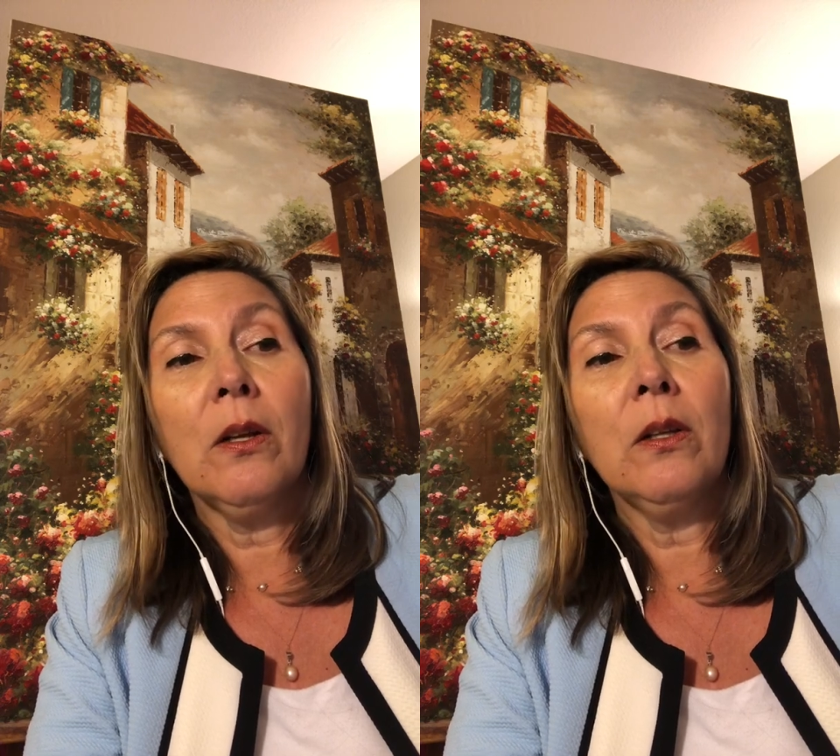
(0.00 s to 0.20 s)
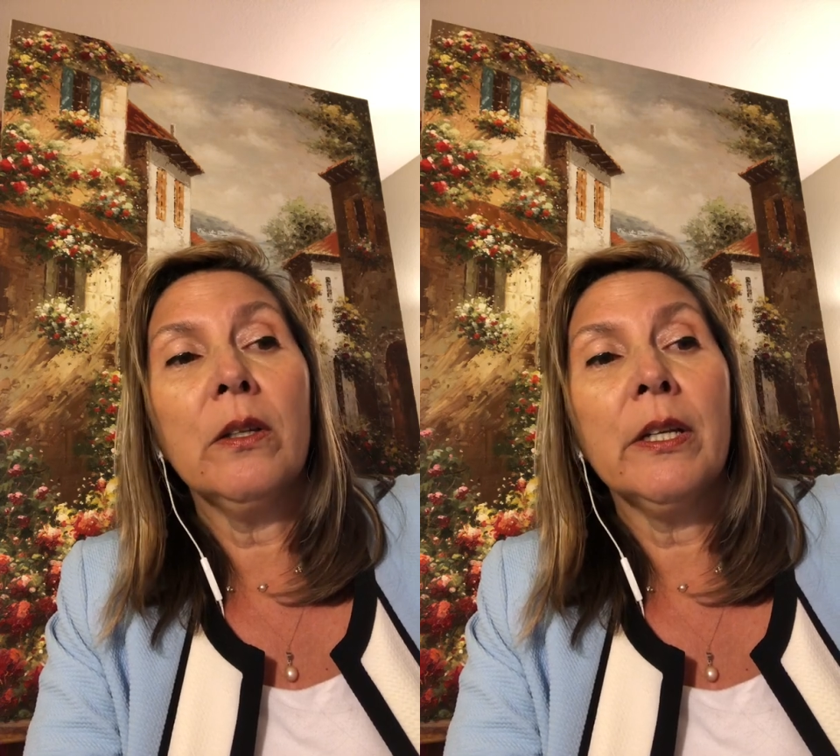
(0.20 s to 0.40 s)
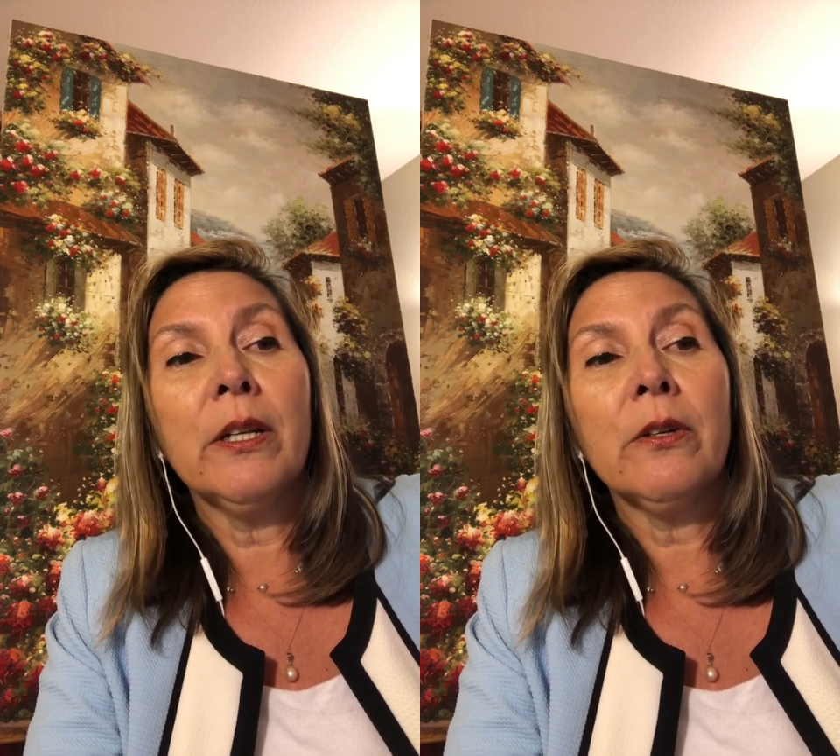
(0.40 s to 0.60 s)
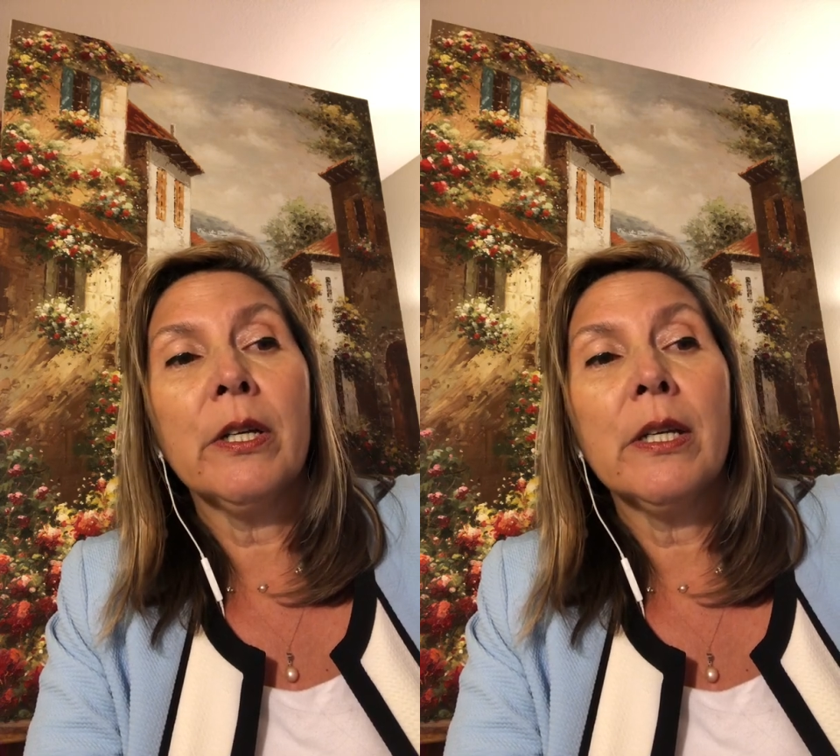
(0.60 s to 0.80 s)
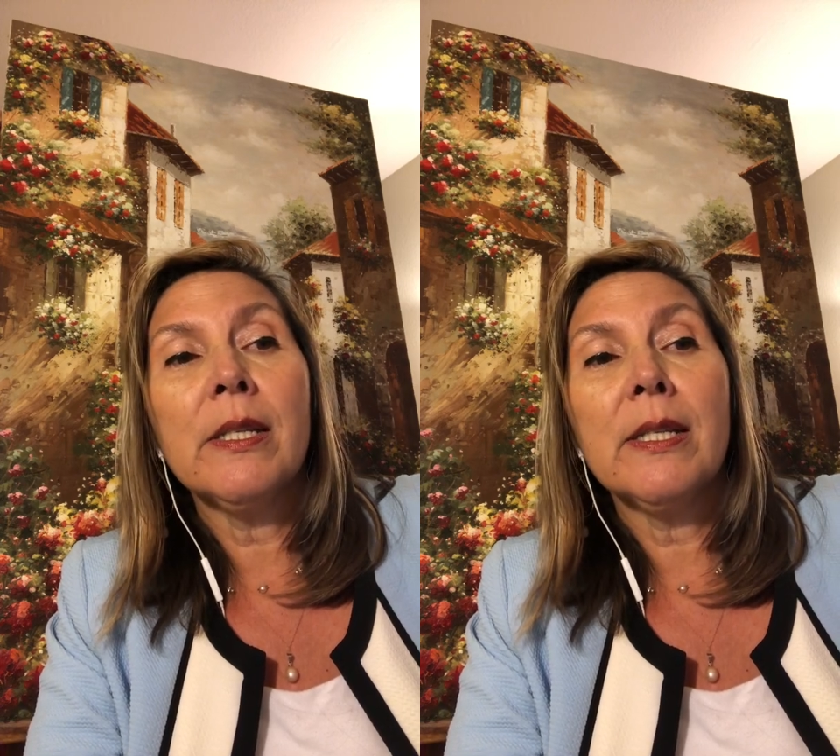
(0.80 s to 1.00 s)

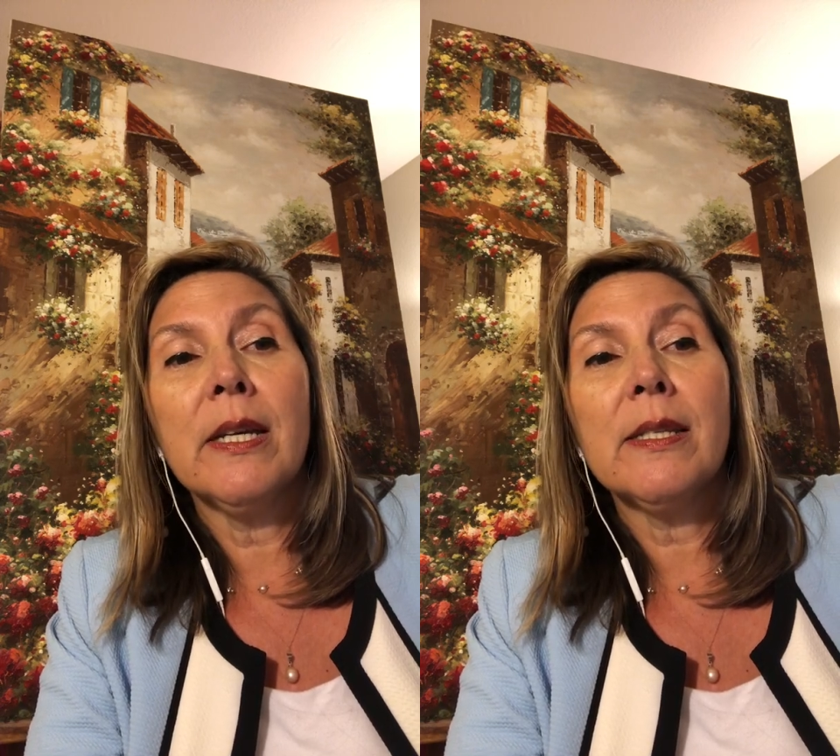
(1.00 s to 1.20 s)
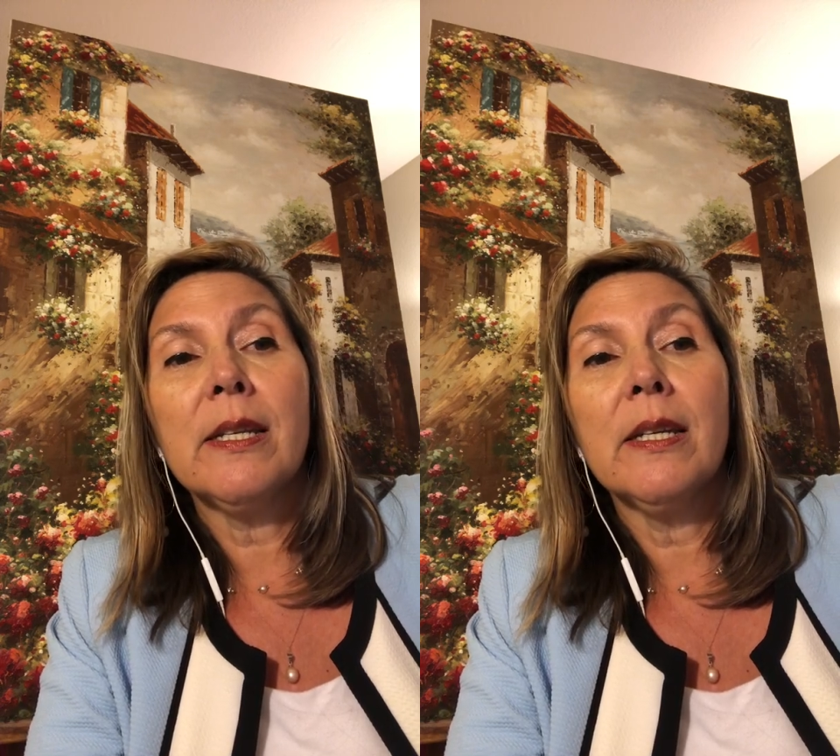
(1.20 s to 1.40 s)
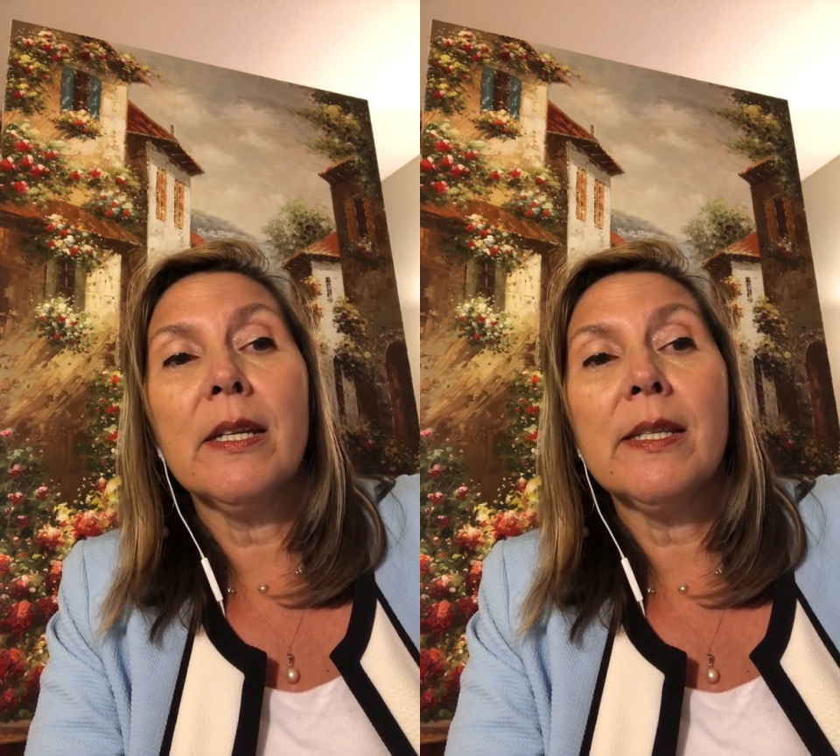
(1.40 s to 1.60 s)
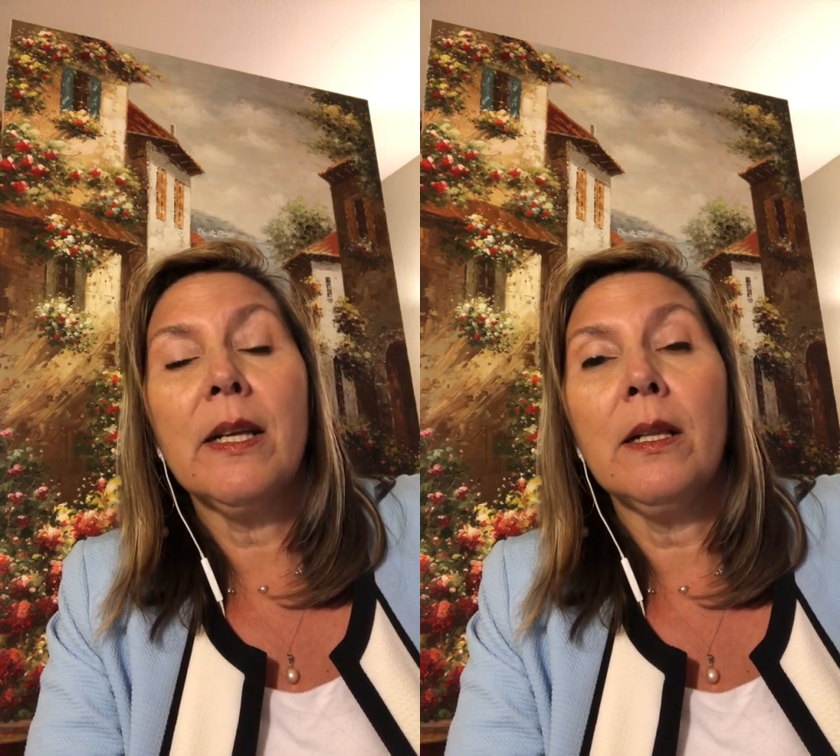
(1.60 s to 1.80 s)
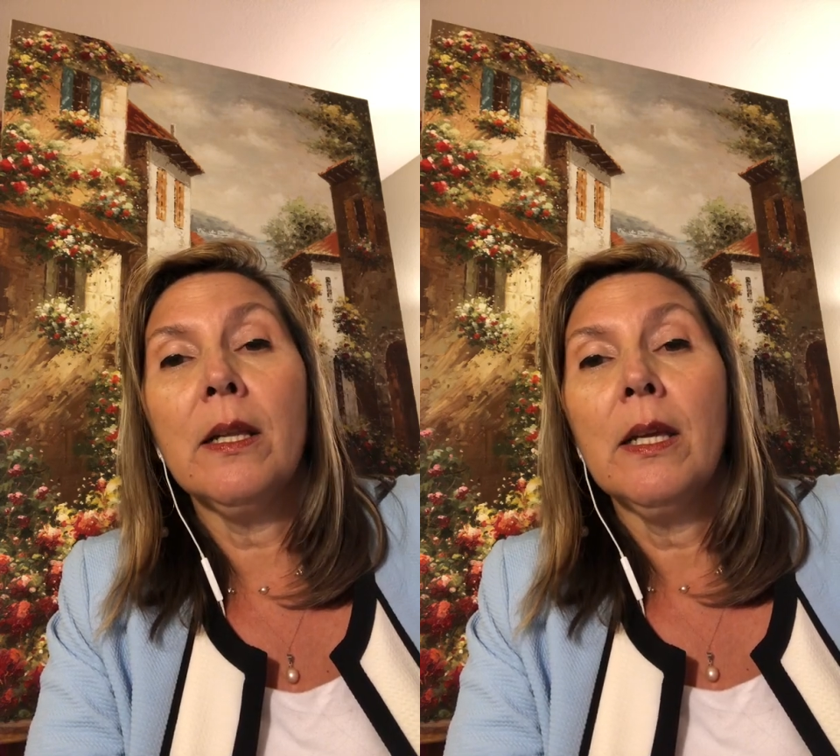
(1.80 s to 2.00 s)
Collinearity Test in
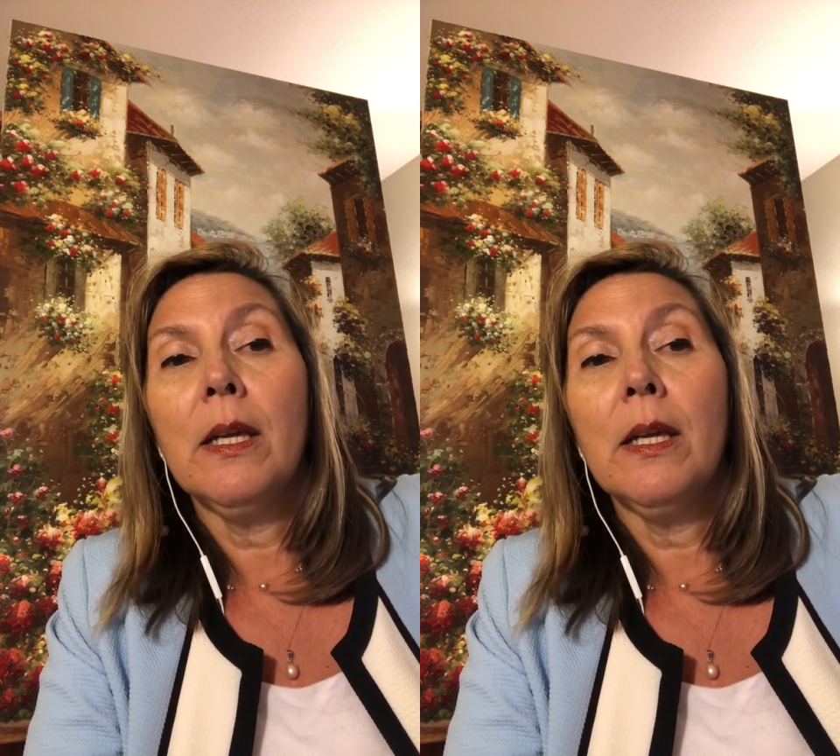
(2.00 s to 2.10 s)
Excel